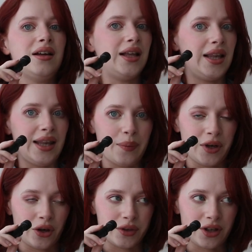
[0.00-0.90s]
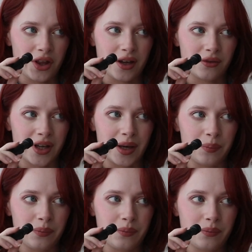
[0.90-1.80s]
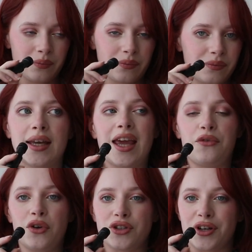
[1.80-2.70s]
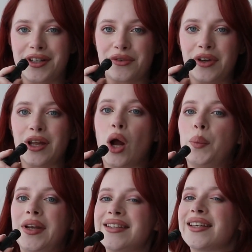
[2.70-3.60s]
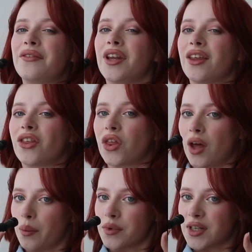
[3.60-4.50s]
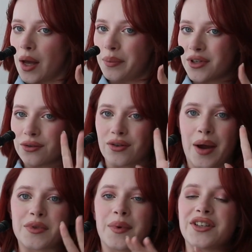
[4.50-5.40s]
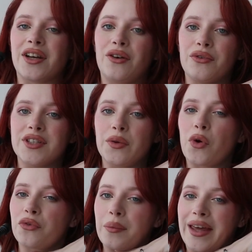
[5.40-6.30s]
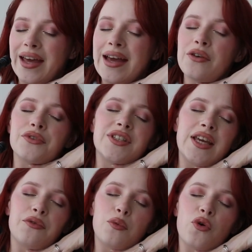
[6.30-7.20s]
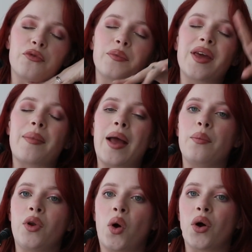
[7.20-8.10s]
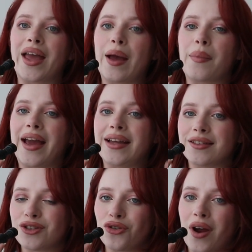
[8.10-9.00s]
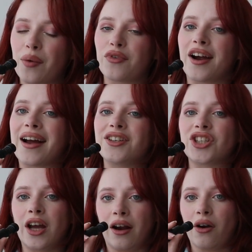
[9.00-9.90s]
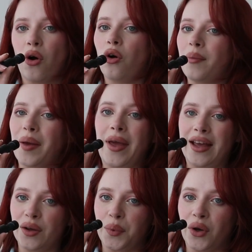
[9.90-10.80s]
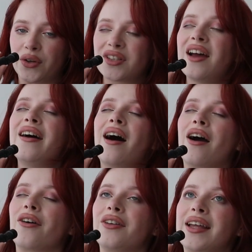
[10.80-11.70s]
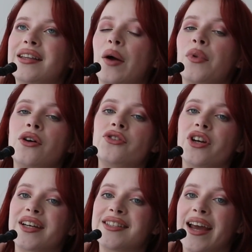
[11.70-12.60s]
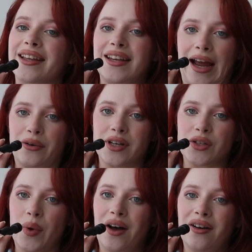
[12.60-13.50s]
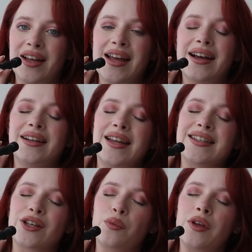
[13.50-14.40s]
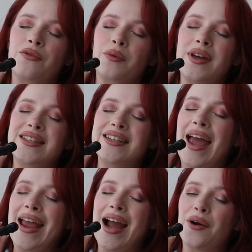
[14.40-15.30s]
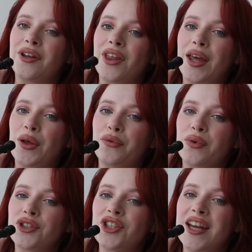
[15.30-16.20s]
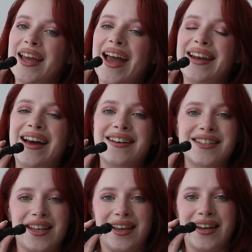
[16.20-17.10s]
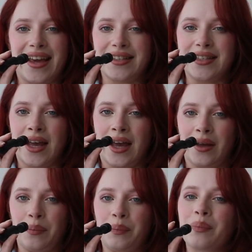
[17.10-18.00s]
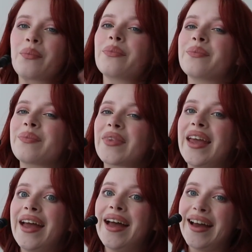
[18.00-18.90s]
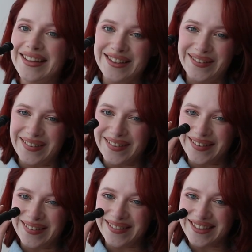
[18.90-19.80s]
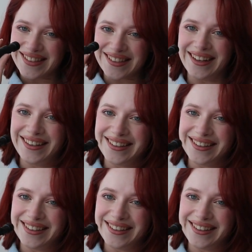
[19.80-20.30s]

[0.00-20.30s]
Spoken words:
Let me know what you think of them. If you enjoyed this video, please give it a thumbs up. Subscribe to my channel if you want to see more from me. If you want to see even more from me, my blog and my Instagram, where I share all my makeup looks, are all linked down below, so you can check that out as well. That's gonna be it for me today. I want to thank you for watching, and I'll see you next time. Toodles!